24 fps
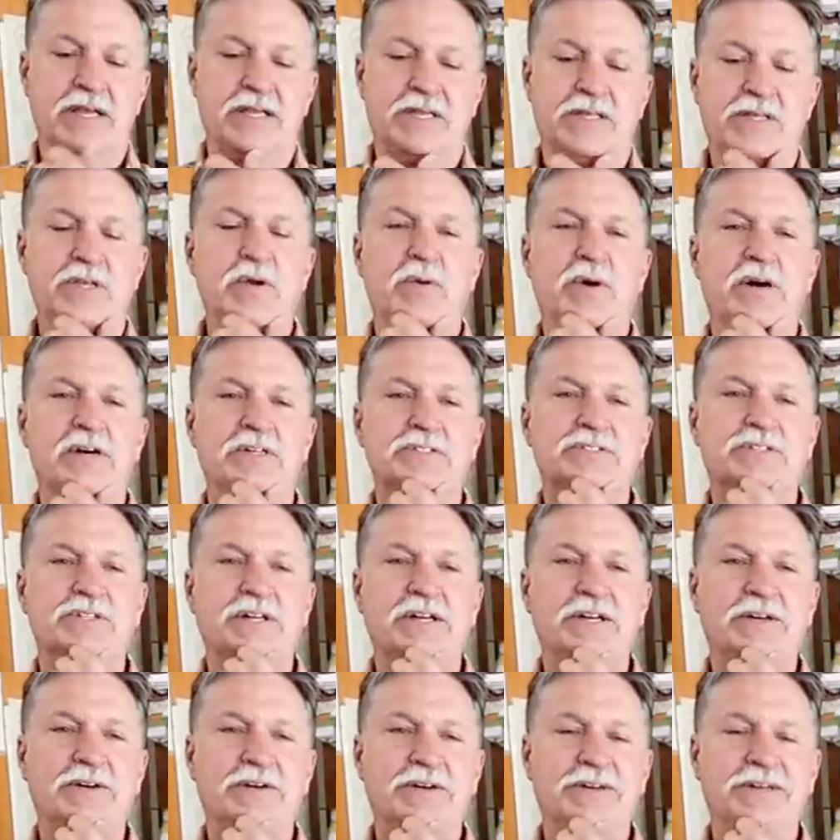a U-Haul
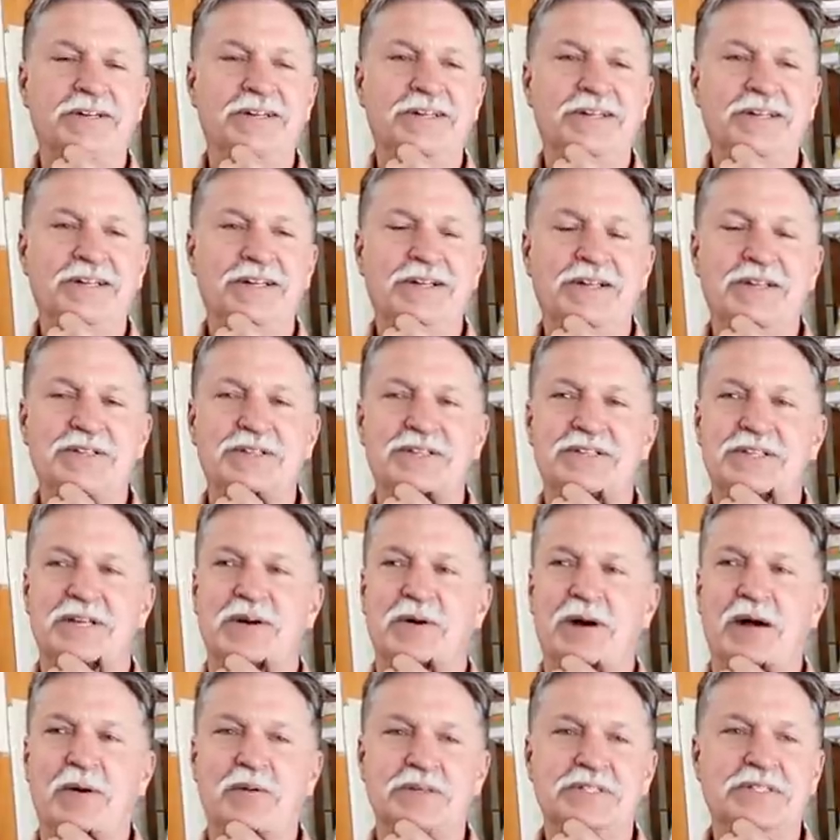trailer.
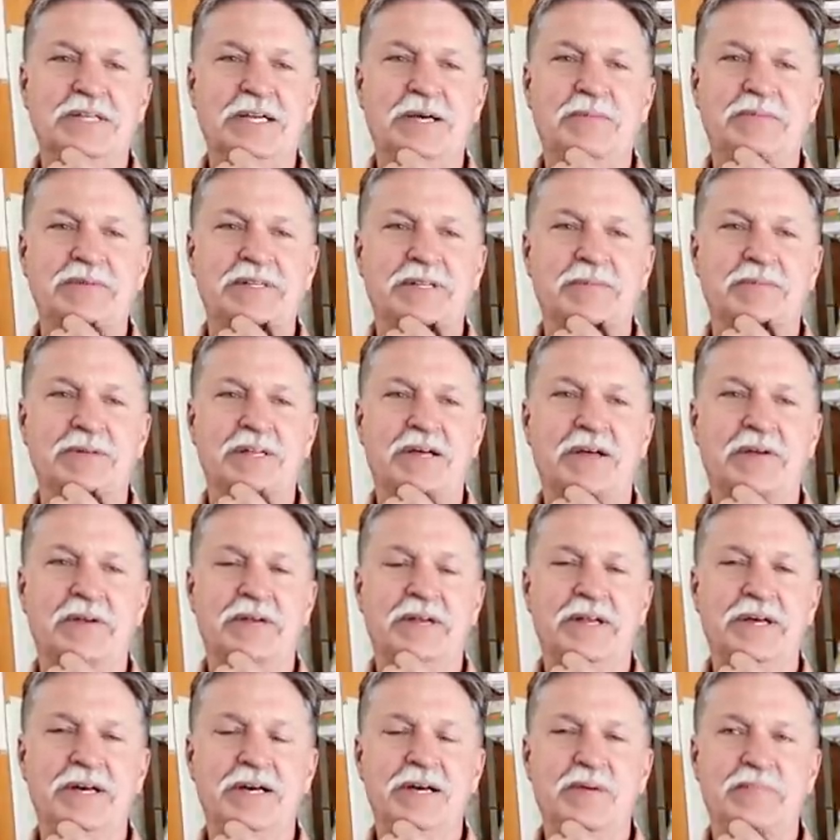So I was helping him load
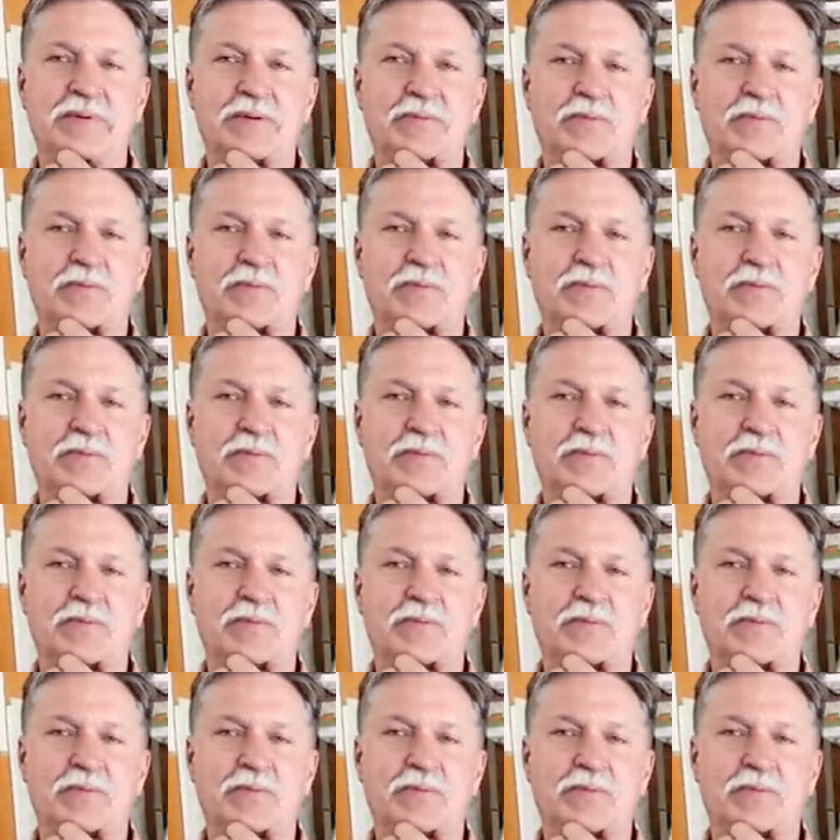it up.